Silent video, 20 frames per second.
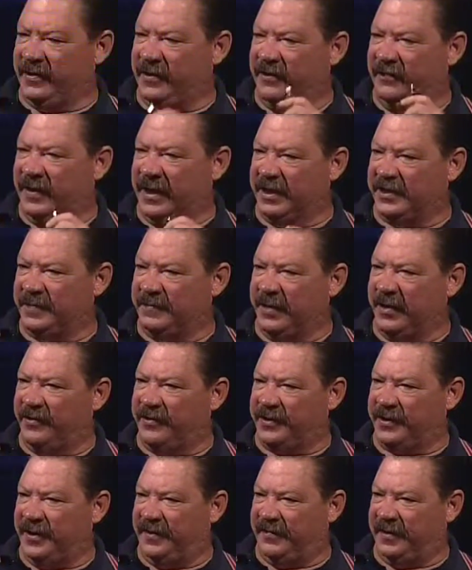fact, you've got some
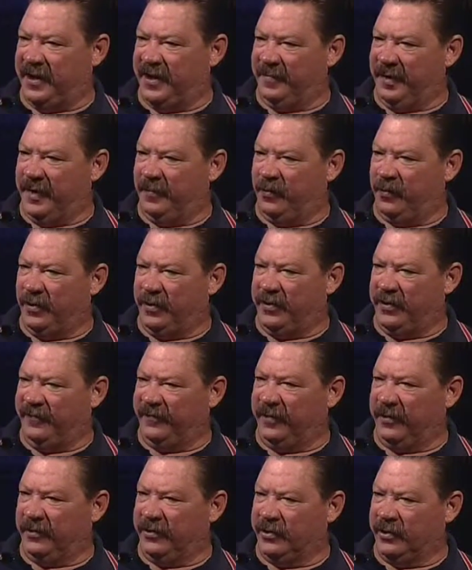other stuff coming up where you
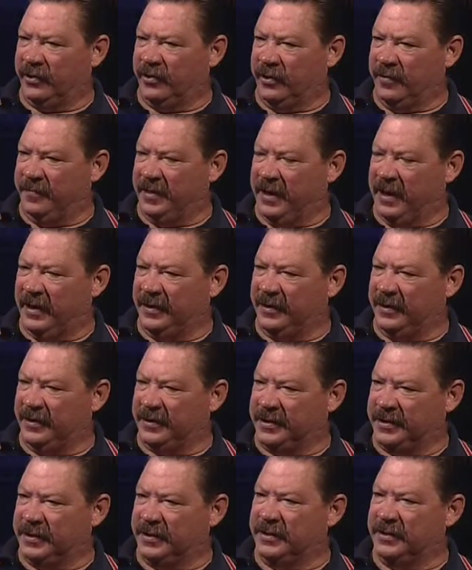are going to be out
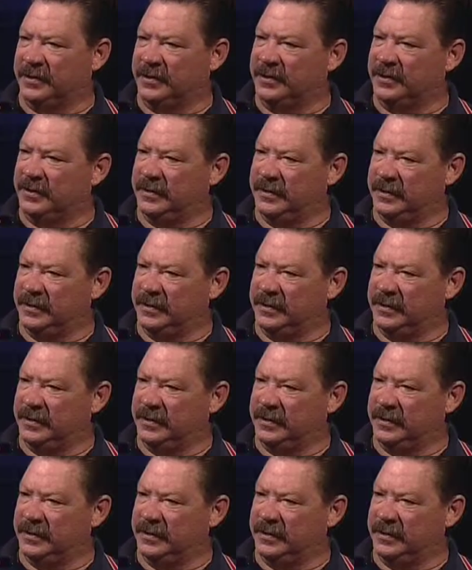there too.